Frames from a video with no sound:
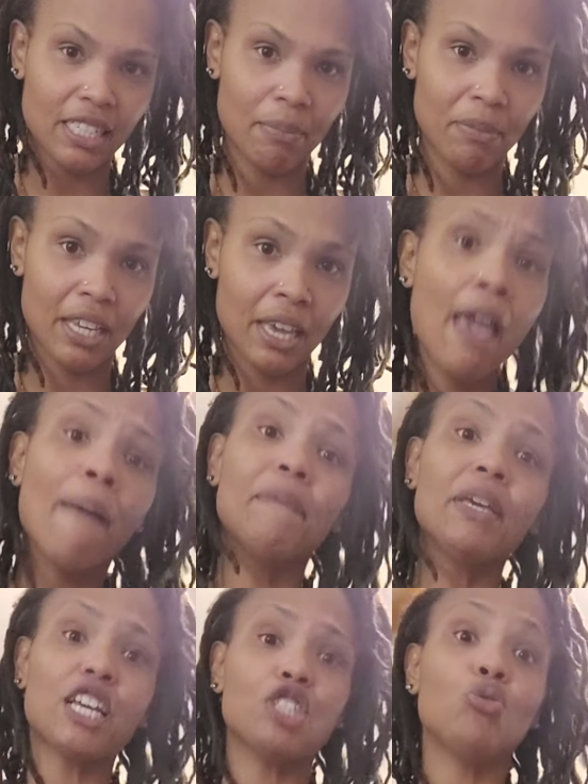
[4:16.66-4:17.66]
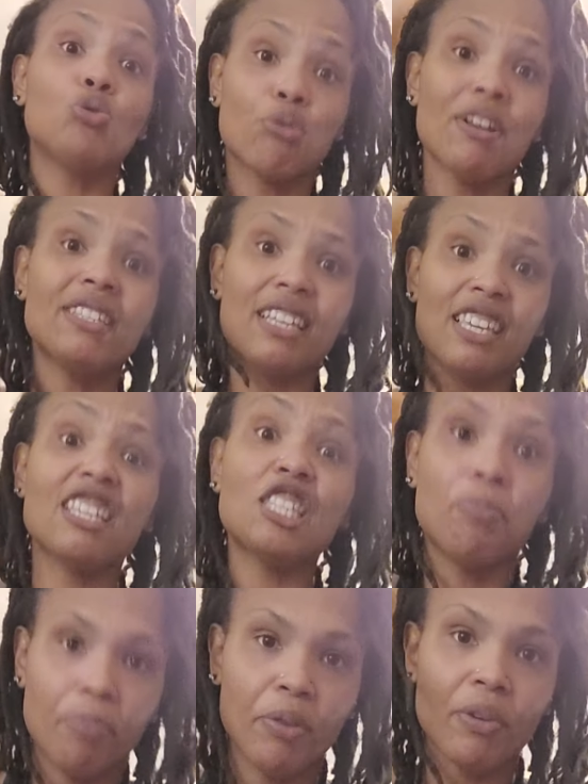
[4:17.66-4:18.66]
something because you trust in your
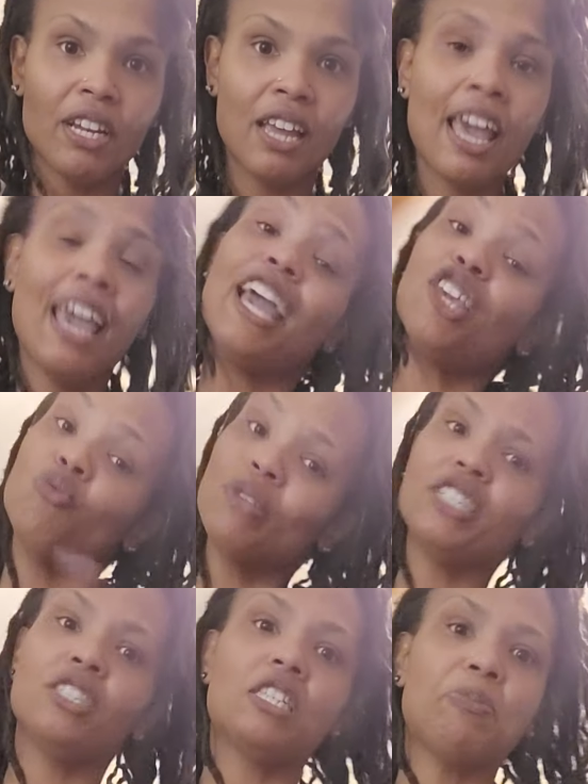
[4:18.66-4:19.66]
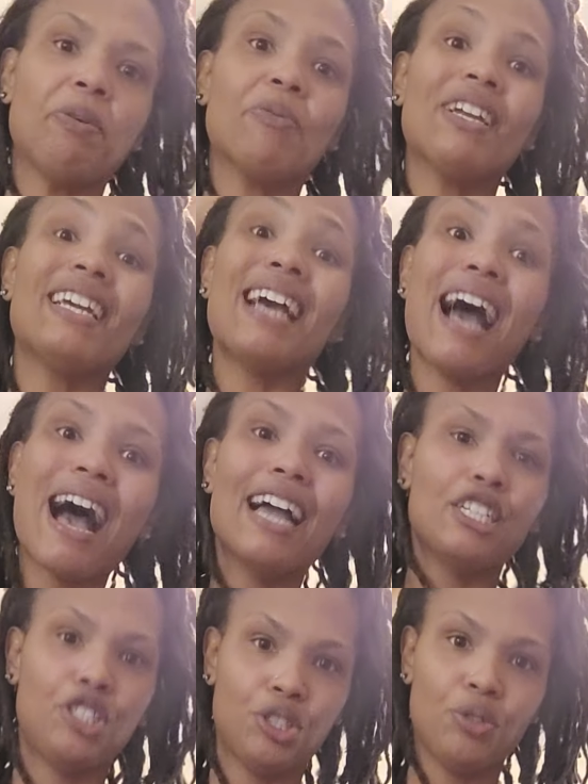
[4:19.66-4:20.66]
spirit and you let your spirit
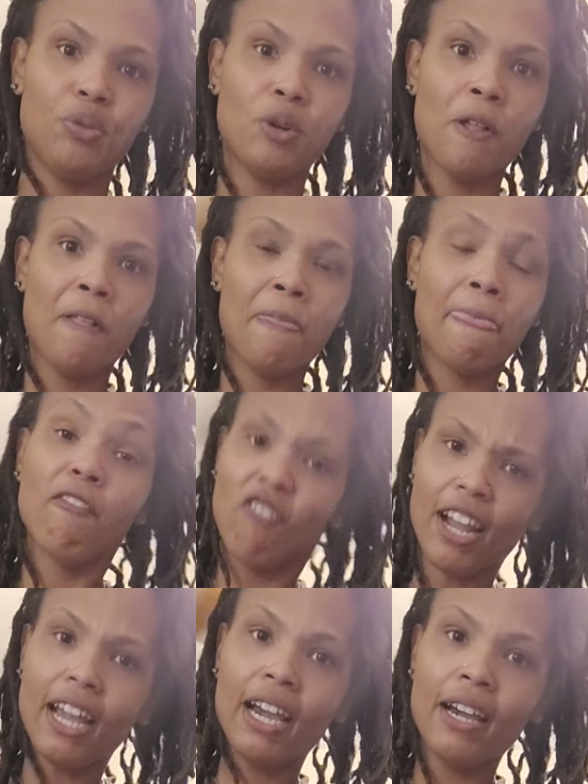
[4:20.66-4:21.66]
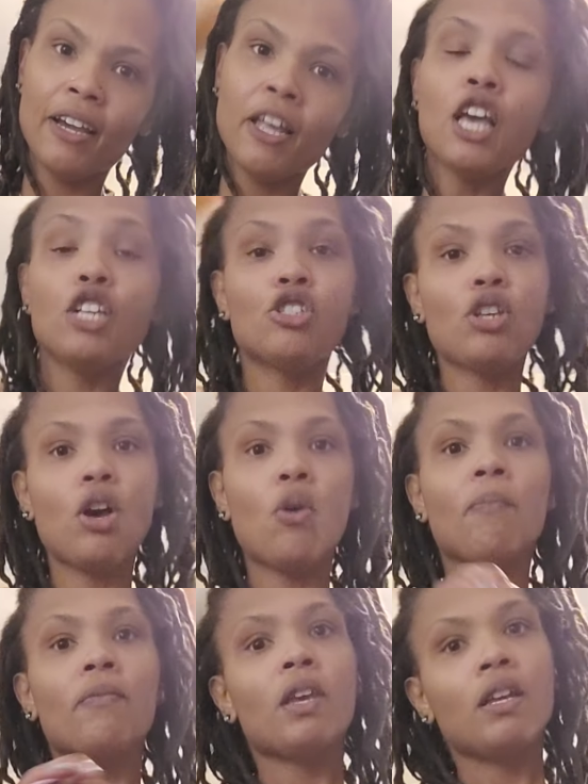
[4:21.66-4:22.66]
guide you right
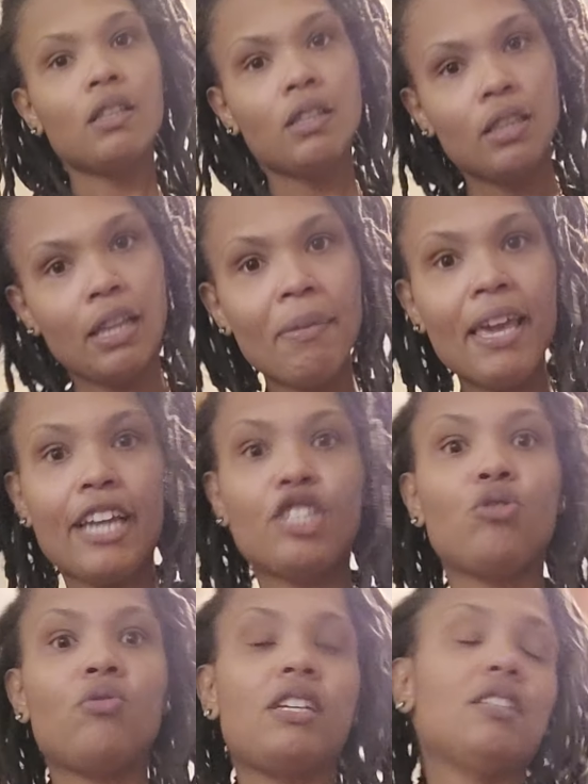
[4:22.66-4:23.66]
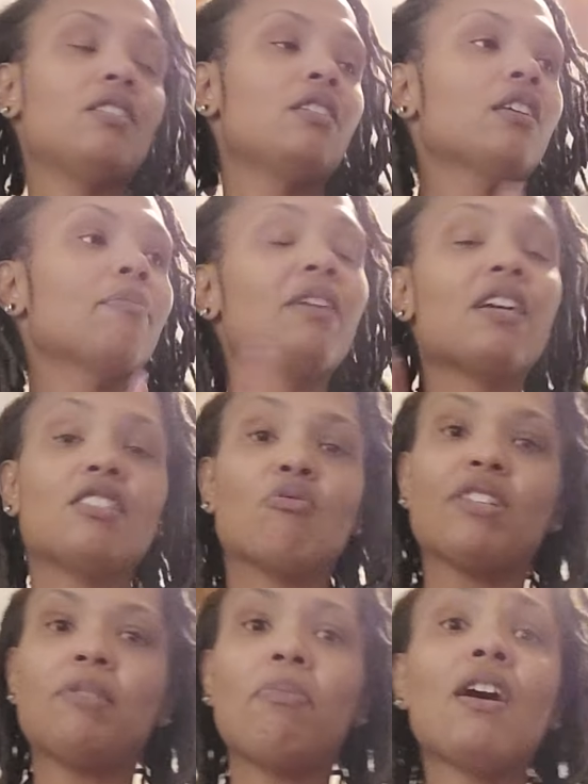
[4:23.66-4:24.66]
so let me ask you this because a
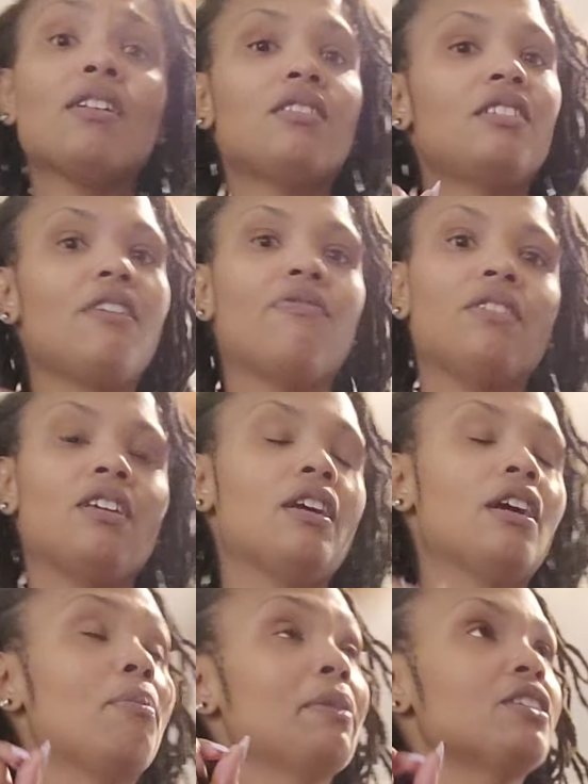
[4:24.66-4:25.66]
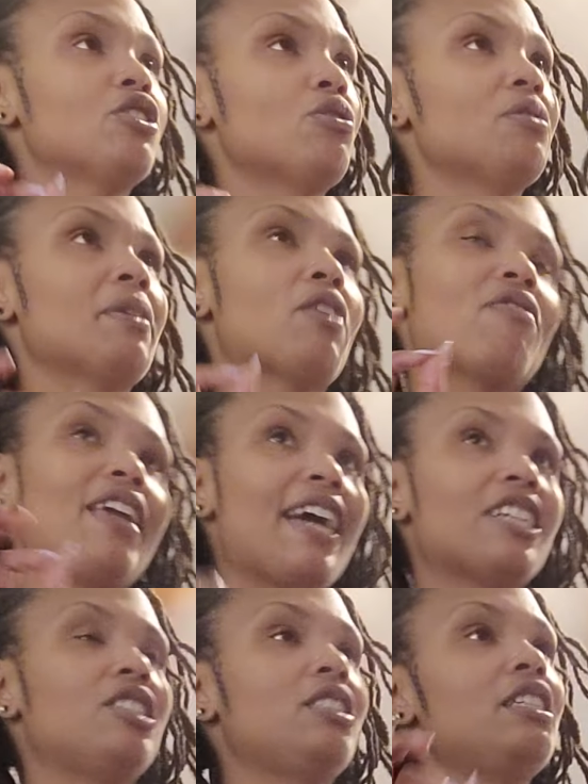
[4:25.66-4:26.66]
response definitely i mean excuse me a
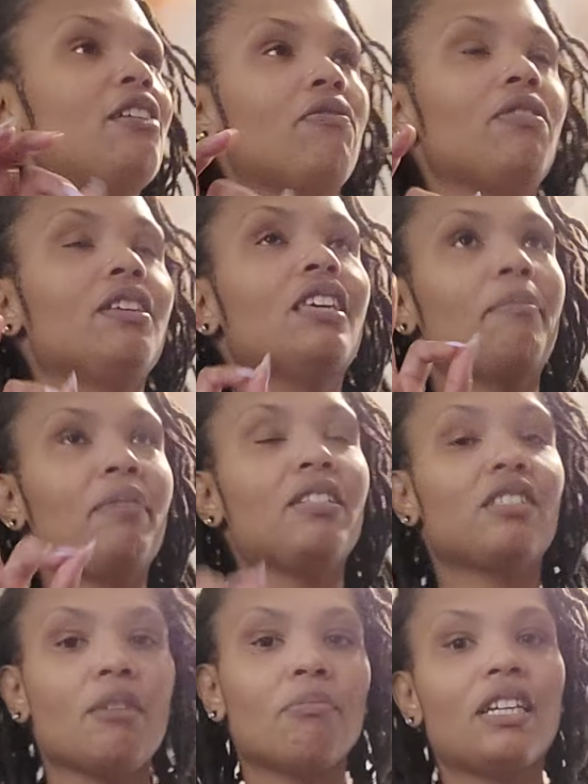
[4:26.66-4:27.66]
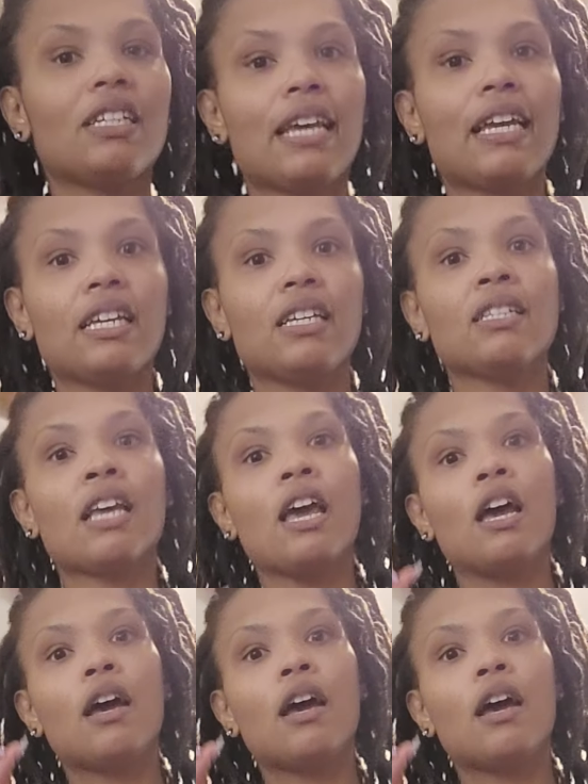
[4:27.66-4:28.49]
reaction definitely can be something that is